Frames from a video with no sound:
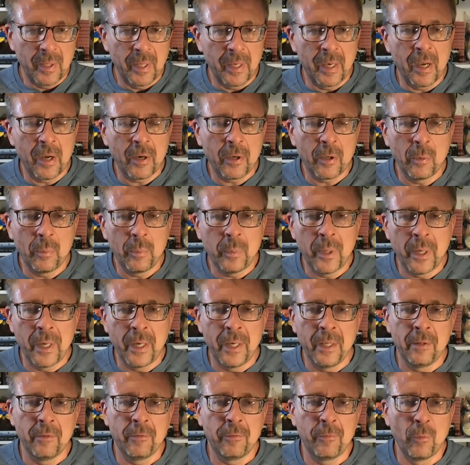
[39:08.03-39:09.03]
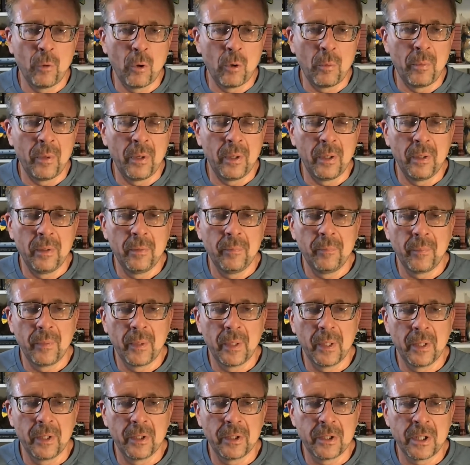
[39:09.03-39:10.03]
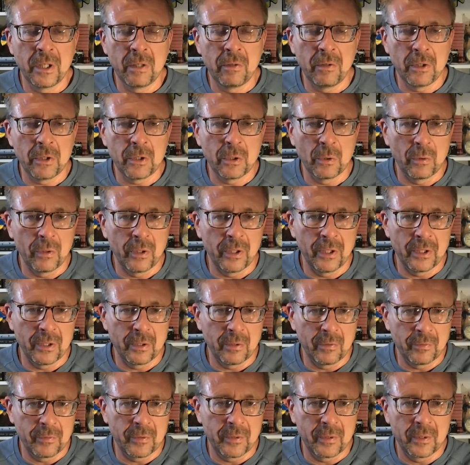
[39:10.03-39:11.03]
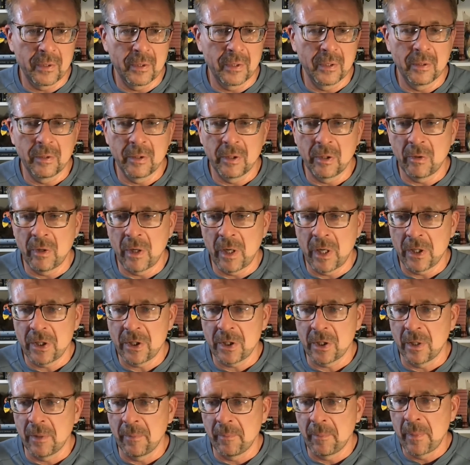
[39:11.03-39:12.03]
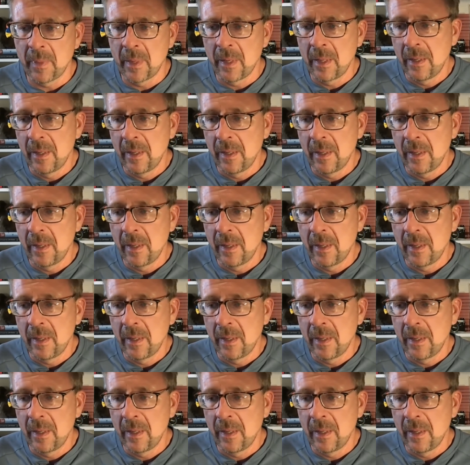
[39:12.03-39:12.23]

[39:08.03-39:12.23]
occupying former territories of the Russia.